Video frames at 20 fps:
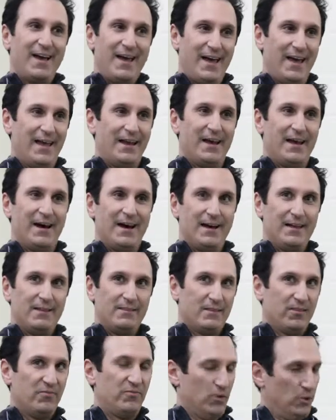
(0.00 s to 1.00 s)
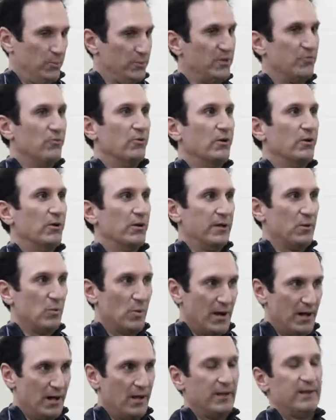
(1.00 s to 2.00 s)
And the film did really
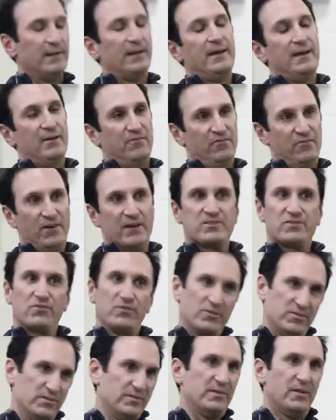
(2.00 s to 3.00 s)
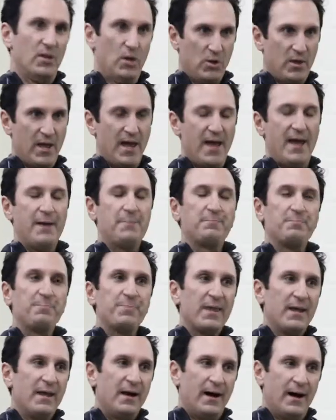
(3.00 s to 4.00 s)
well. It hit festivals and did okay.
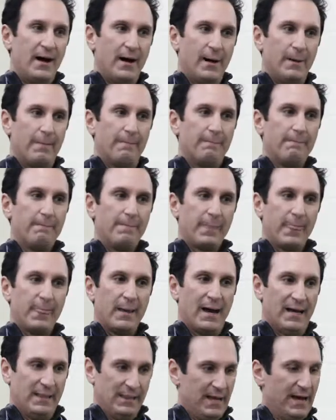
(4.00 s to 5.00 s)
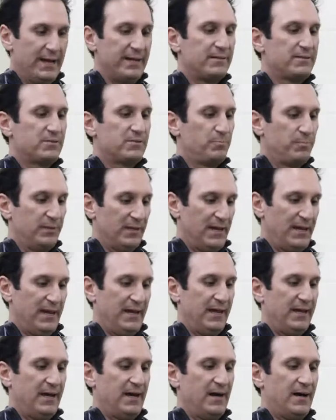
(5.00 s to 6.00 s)
I liked
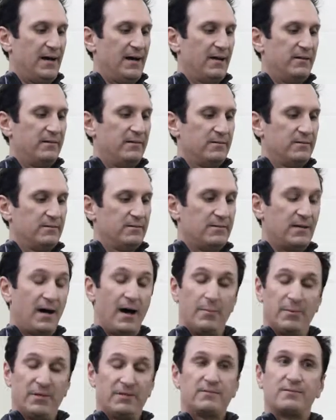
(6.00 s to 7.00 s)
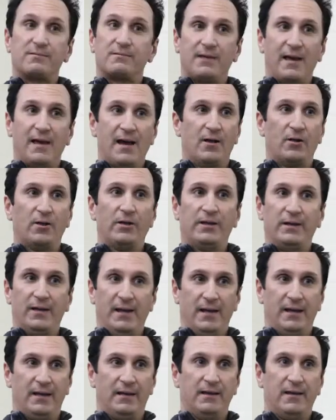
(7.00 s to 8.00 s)
playing Thomas Callan
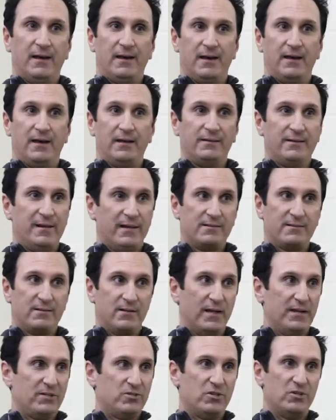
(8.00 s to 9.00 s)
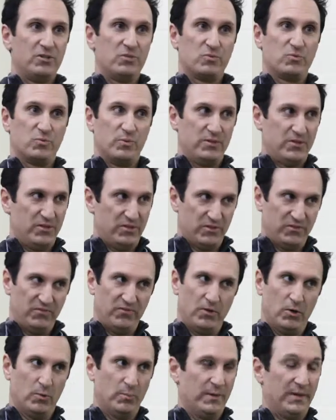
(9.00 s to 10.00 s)
in Dead Collections, which is a
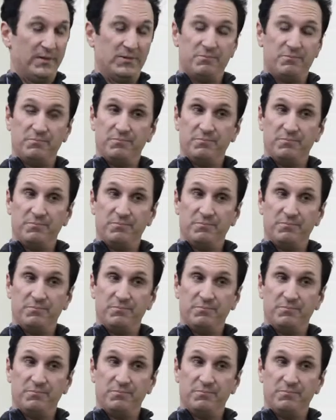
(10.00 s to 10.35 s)
film that